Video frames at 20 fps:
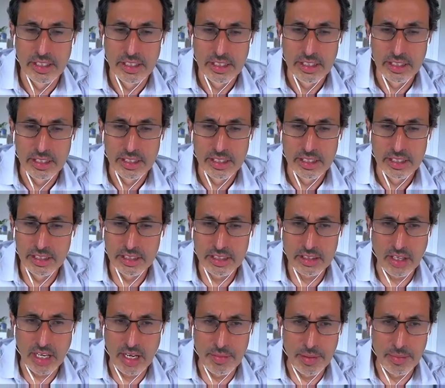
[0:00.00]
they
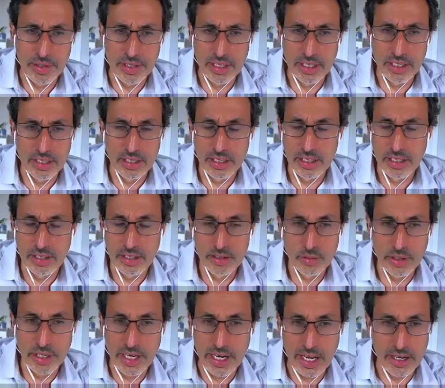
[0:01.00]
describe them in, in another way,
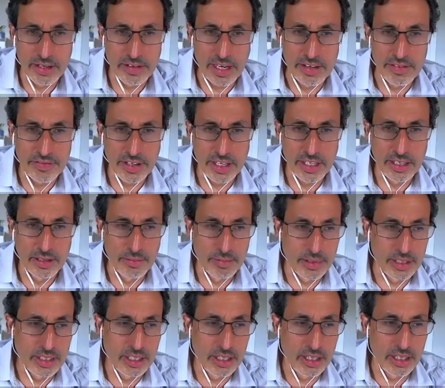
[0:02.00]
and I, I find it
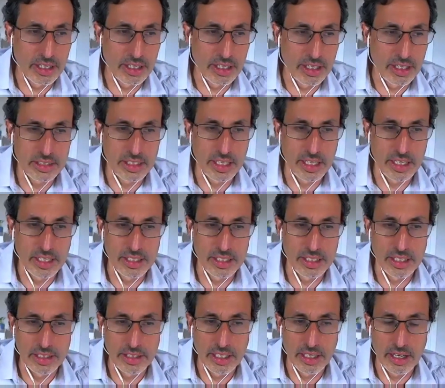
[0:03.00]
really hard to understand
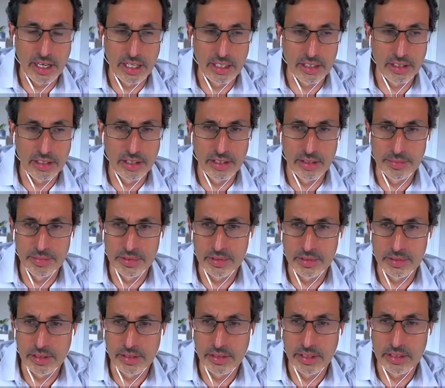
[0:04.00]
their algorithms.
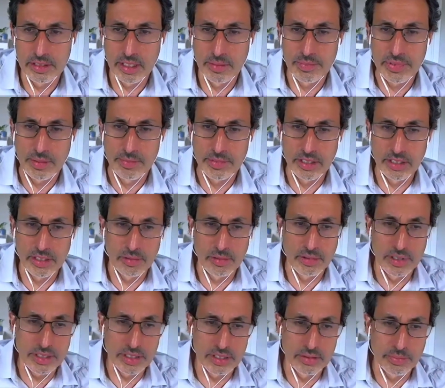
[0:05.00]
And sometimes in the
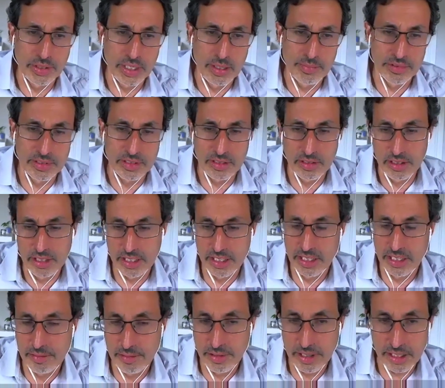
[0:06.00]
original paper. So then I,
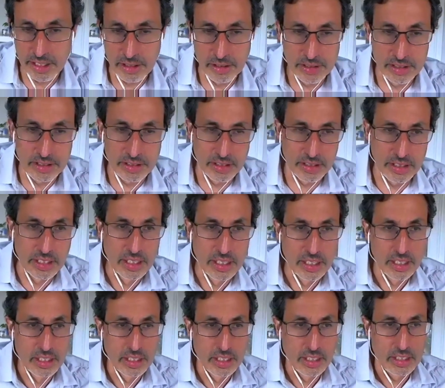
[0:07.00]
when I go into the,
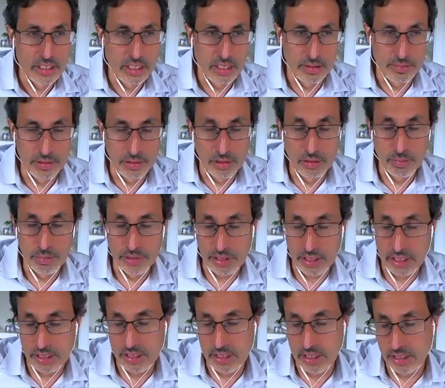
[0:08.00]
uh, your book
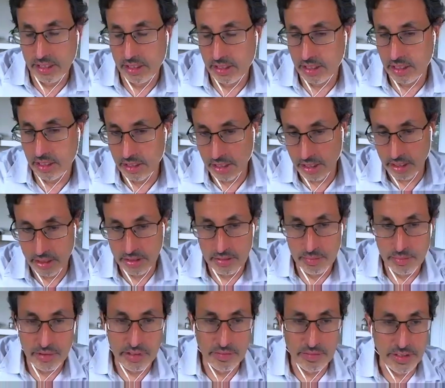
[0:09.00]
and, and and the other
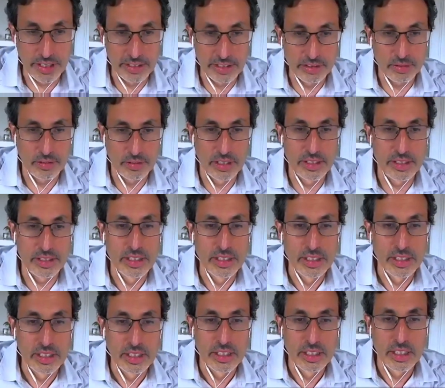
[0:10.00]
more advanced one,
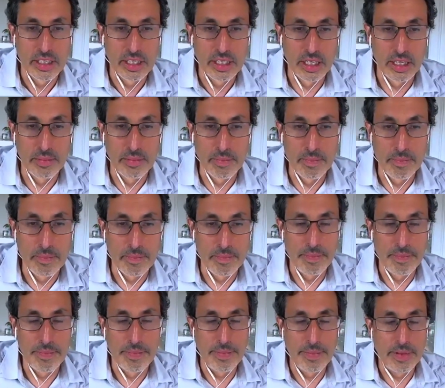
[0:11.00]
um,
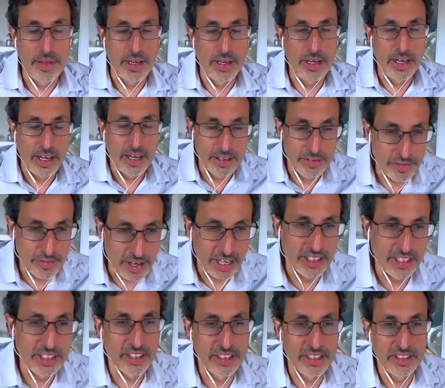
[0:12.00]
I
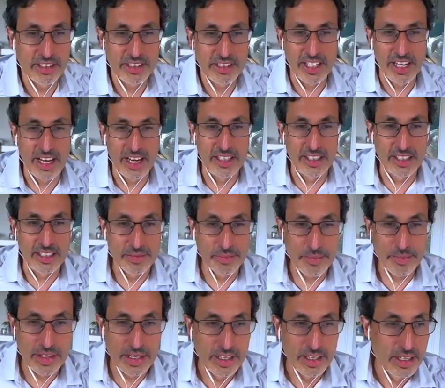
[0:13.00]
finally understand it.
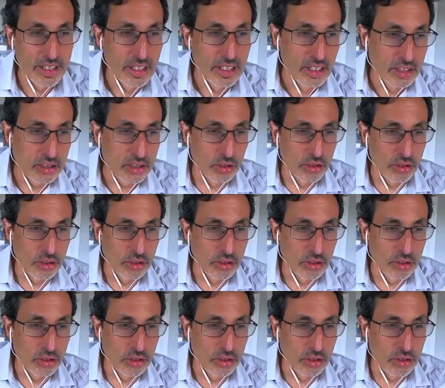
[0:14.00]
So